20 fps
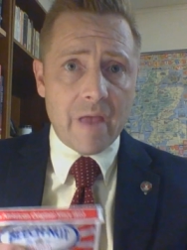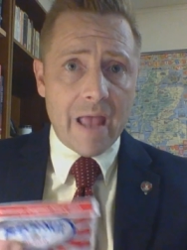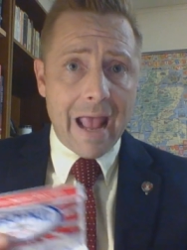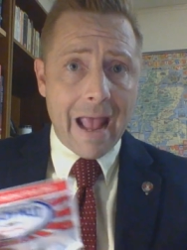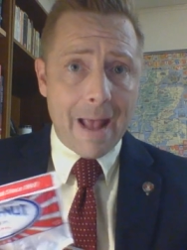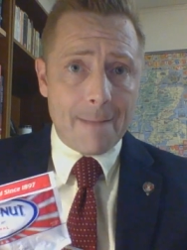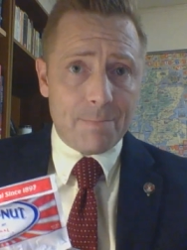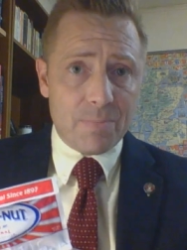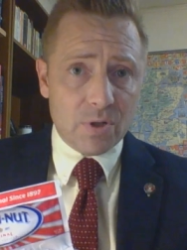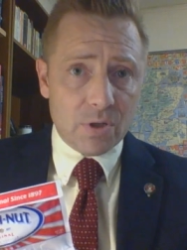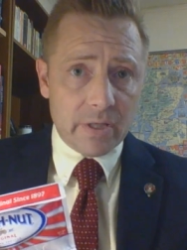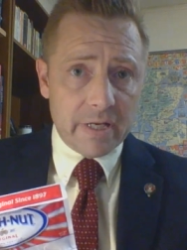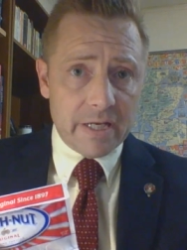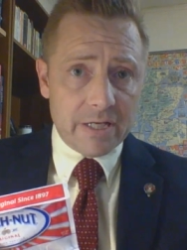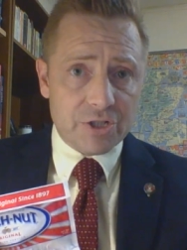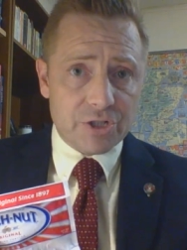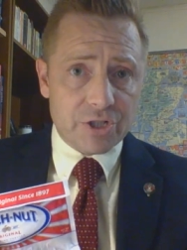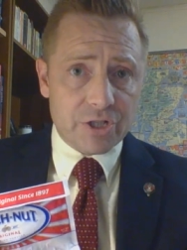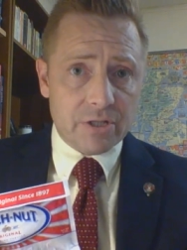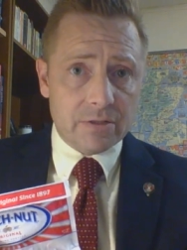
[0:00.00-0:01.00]

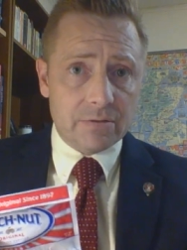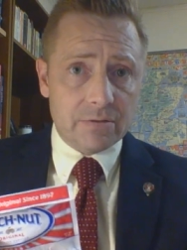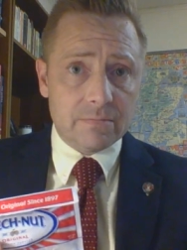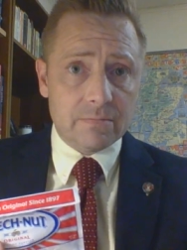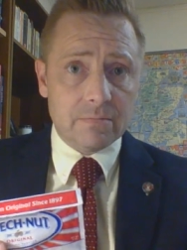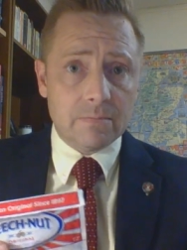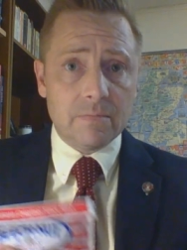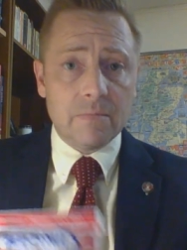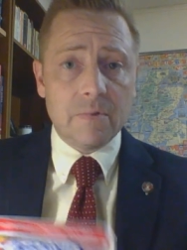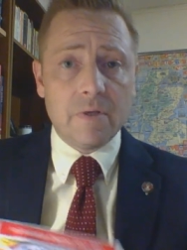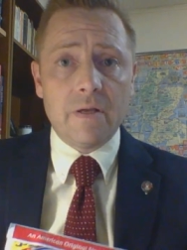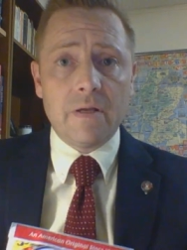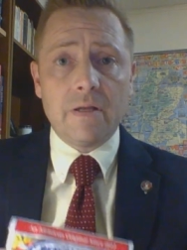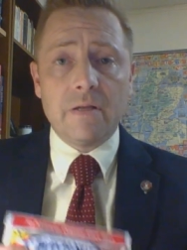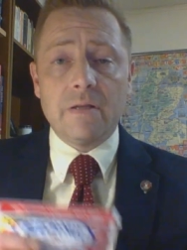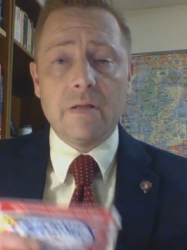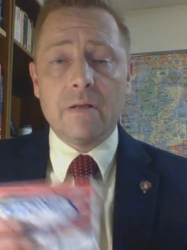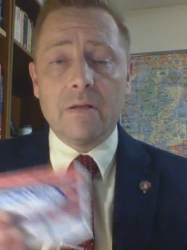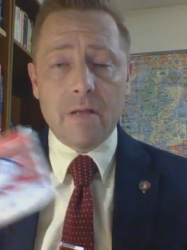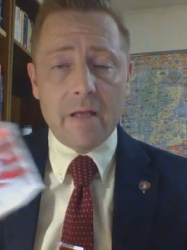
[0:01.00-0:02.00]
Appalachian,
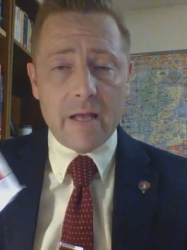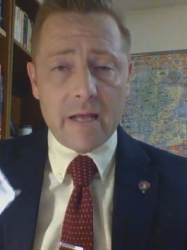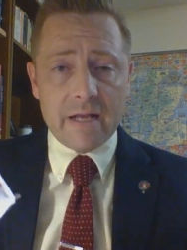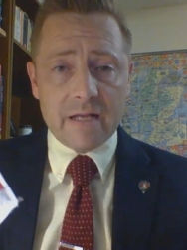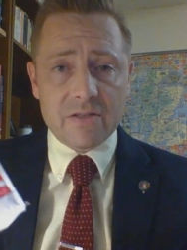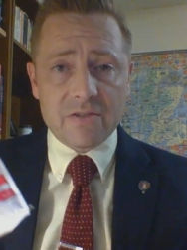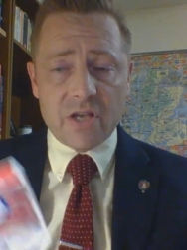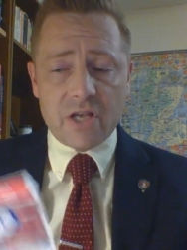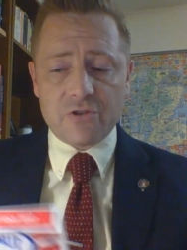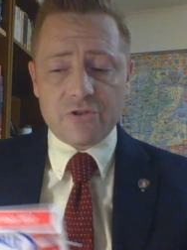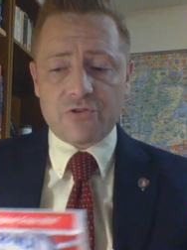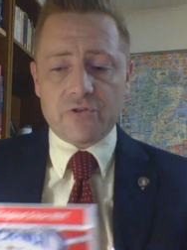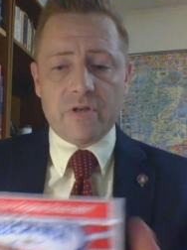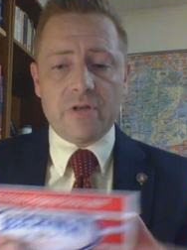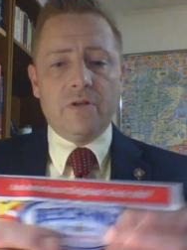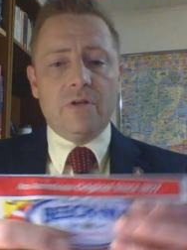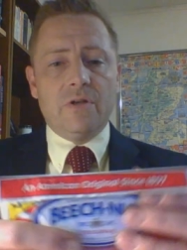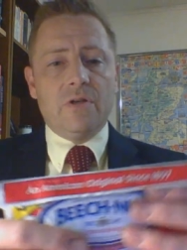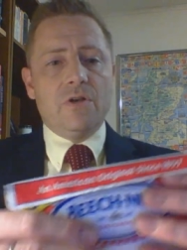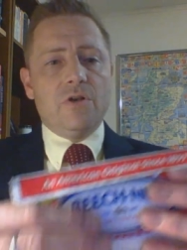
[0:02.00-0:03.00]
etc.
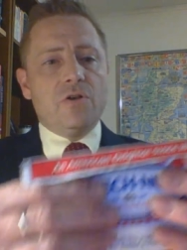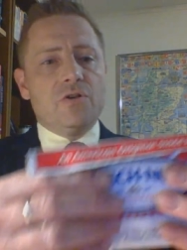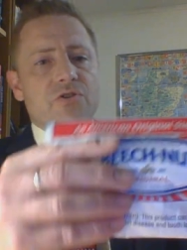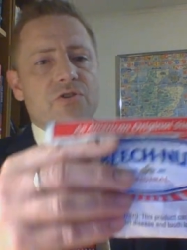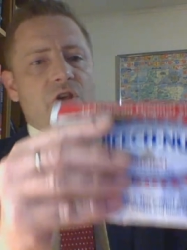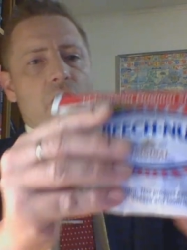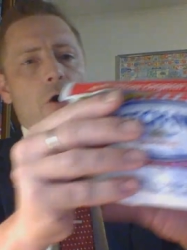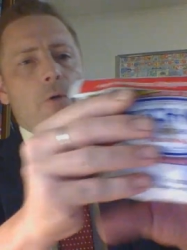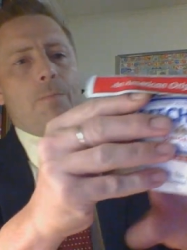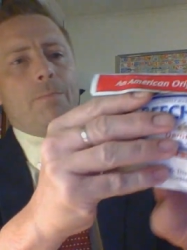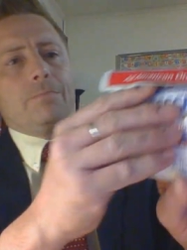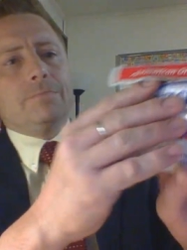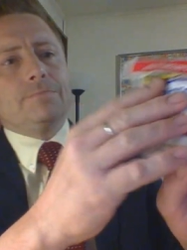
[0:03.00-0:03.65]
So